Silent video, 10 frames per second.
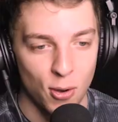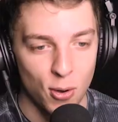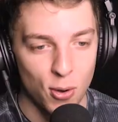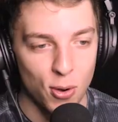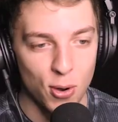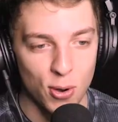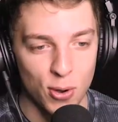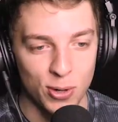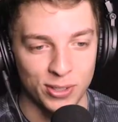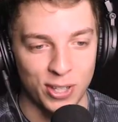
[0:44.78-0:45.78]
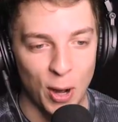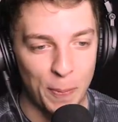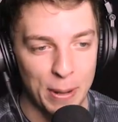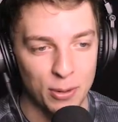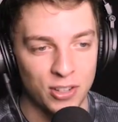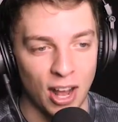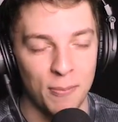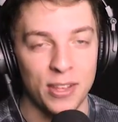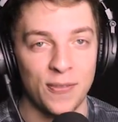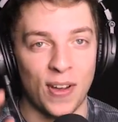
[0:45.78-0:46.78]
Oh, two people
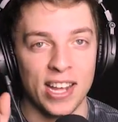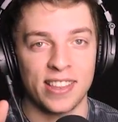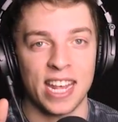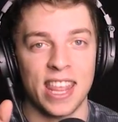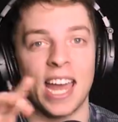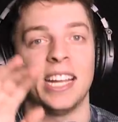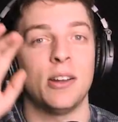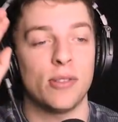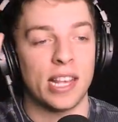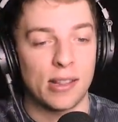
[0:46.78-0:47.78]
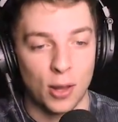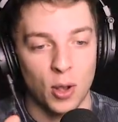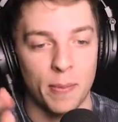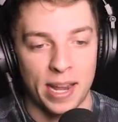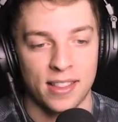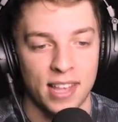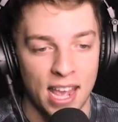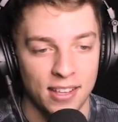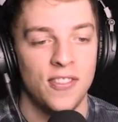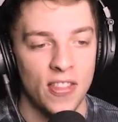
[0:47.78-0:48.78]
jump. If I say that and I don't say Slogo Man
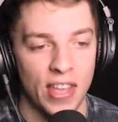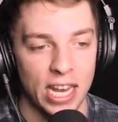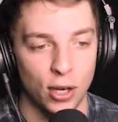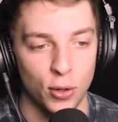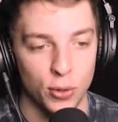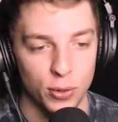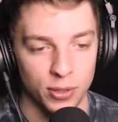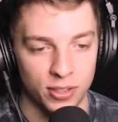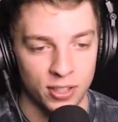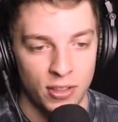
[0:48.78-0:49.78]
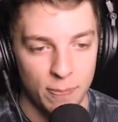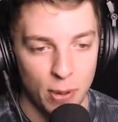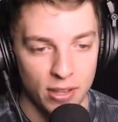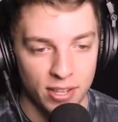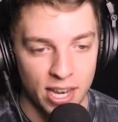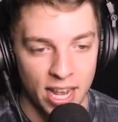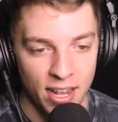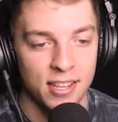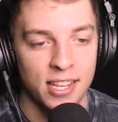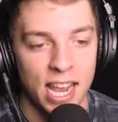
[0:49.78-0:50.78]
says, then they lose. This person here,
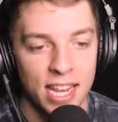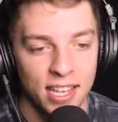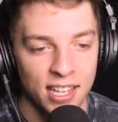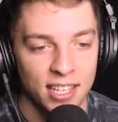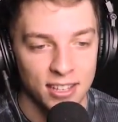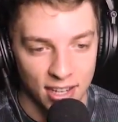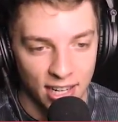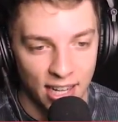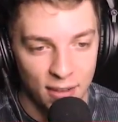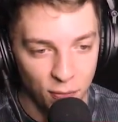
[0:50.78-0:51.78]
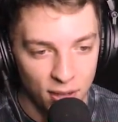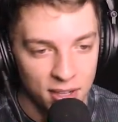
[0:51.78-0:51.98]
today, you're going to live,